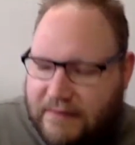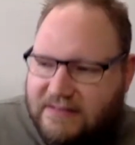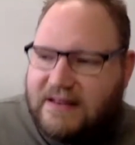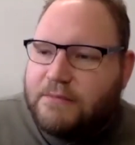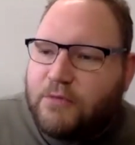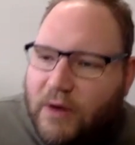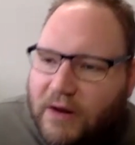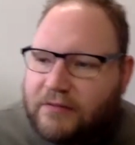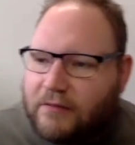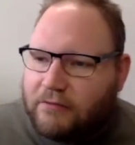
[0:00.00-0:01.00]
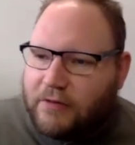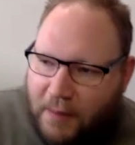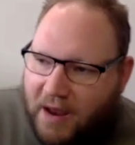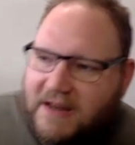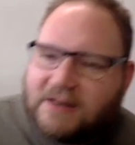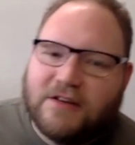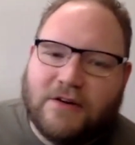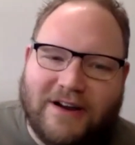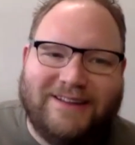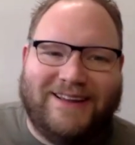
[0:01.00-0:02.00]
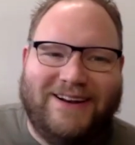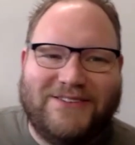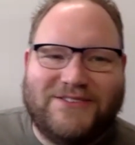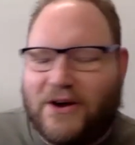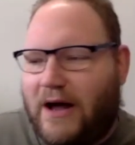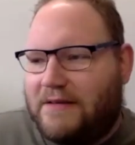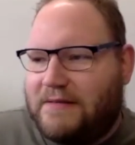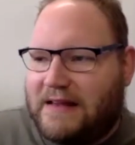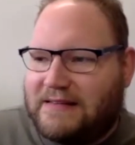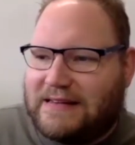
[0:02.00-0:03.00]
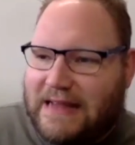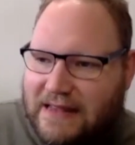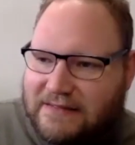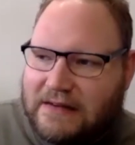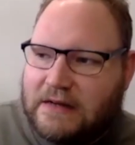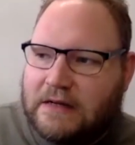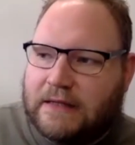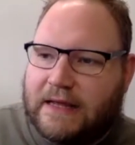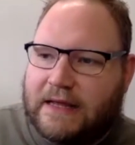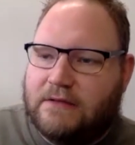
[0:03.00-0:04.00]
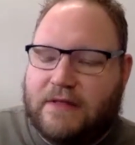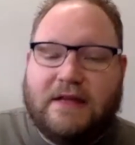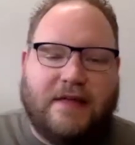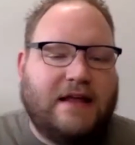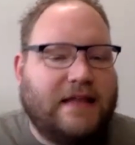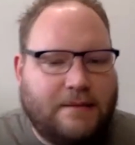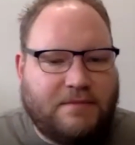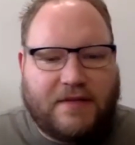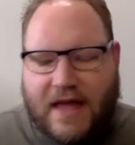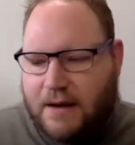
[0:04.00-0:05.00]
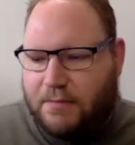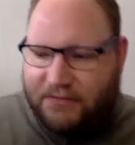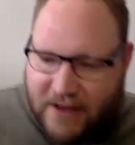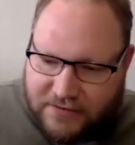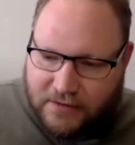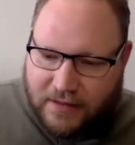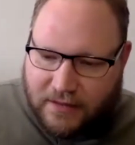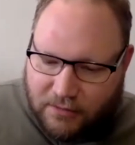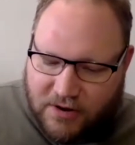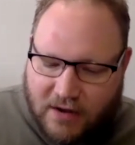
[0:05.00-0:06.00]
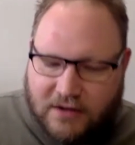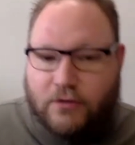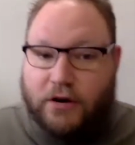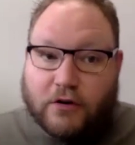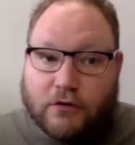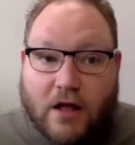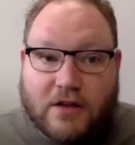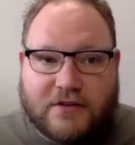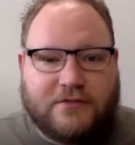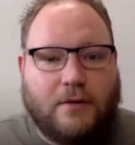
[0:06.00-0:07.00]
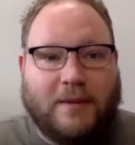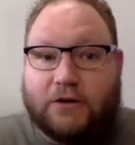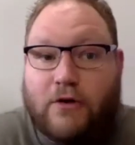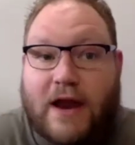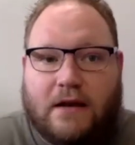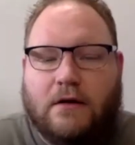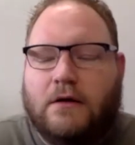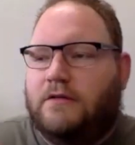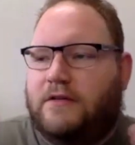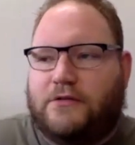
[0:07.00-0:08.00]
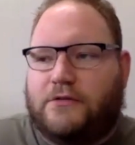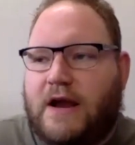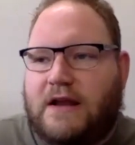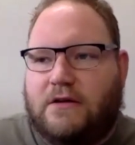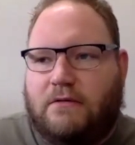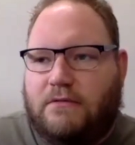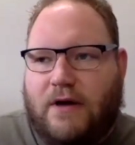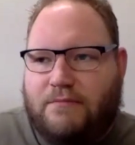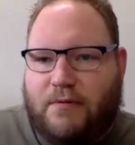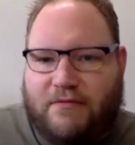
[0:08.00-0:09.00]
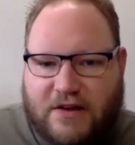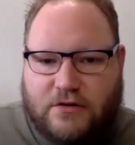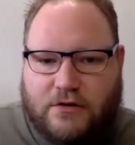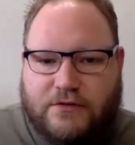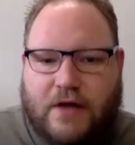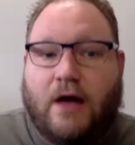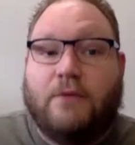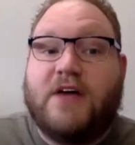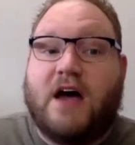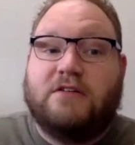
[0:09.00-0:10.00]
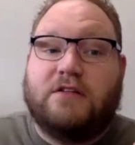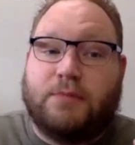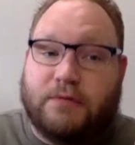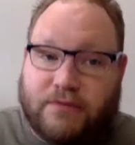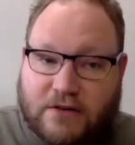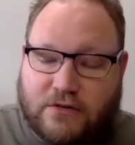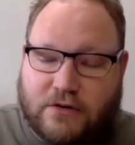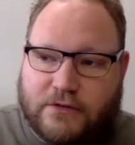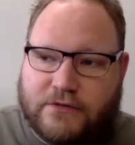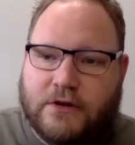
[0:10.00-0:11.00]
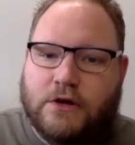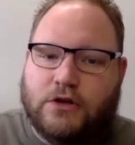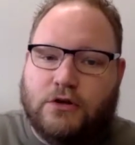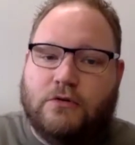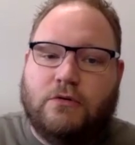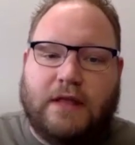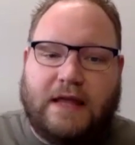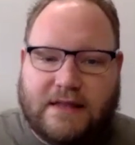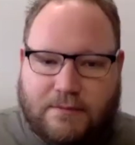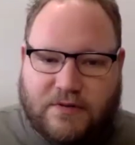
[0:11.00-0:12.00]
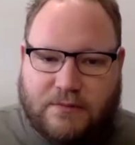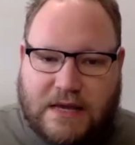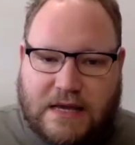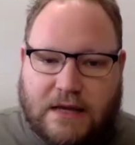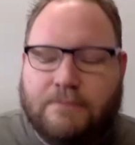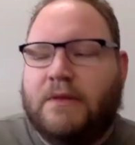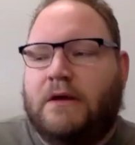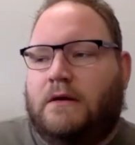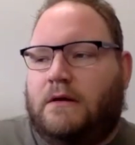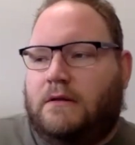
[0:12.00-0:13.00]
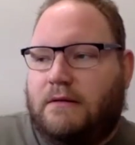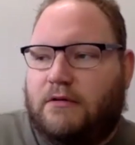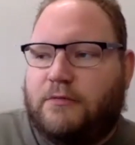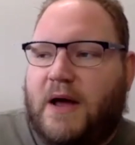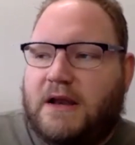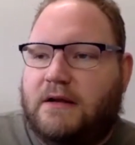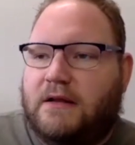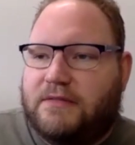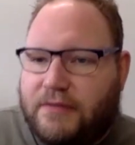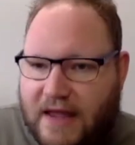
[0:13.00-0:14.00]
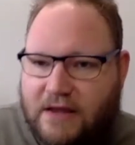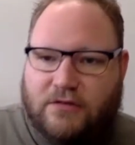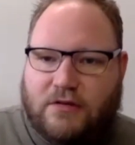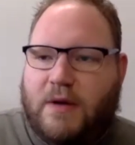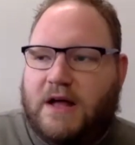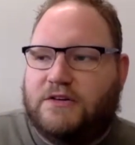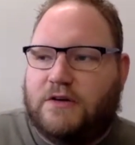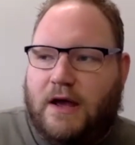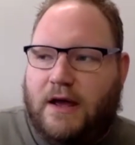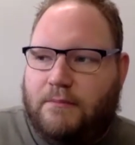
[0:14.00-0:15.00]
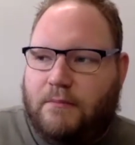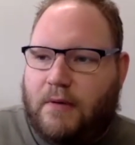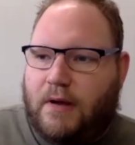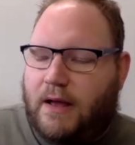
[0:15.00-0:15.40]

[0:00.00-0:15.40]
seemed worth responding to, you know. So I said yes. Like they claimed that they had a professor that they were talking to, and a neurologist. So I'm like, great, this is great. You have professionals. I'll talk to the professionals. You link them to me. They responded, thank you so much. I'm